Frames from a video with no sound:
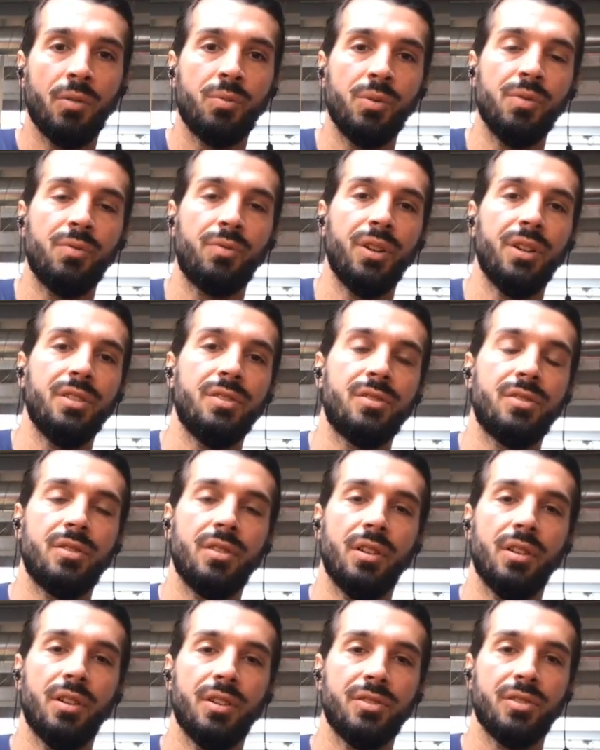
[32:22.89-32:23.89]
We've raised
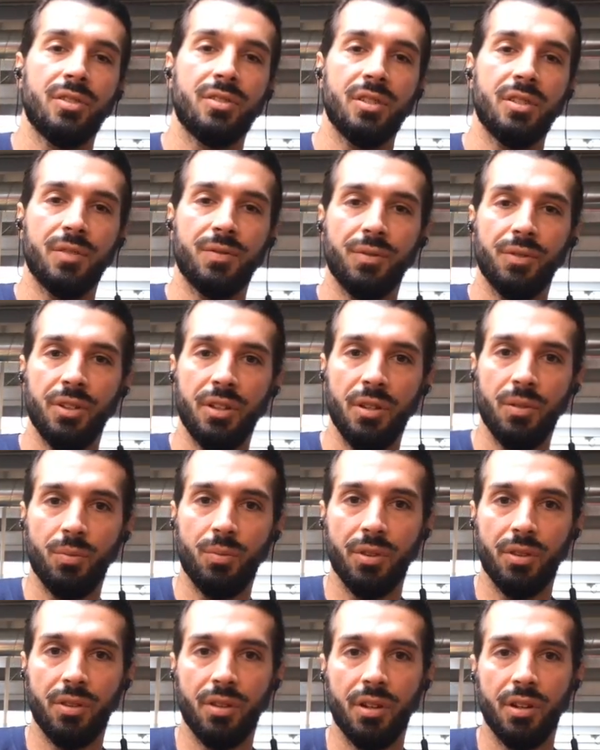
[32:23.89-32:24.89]
successfully
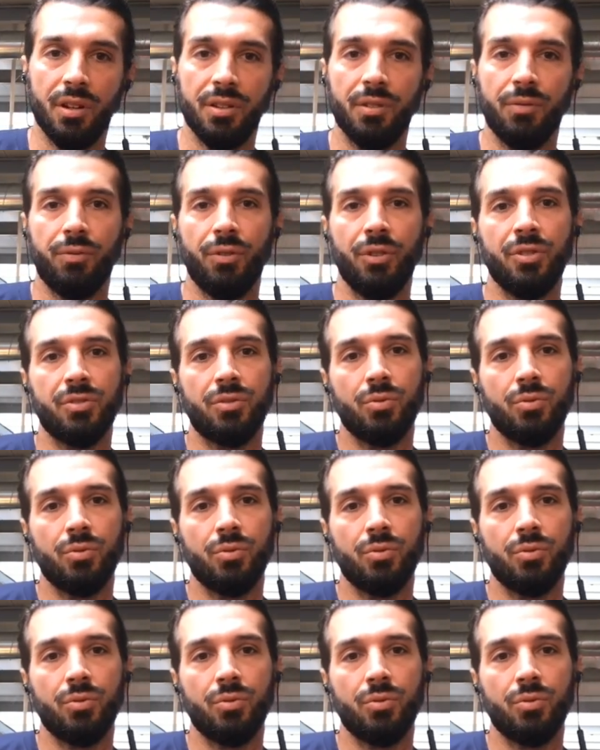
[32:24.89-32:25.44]
with different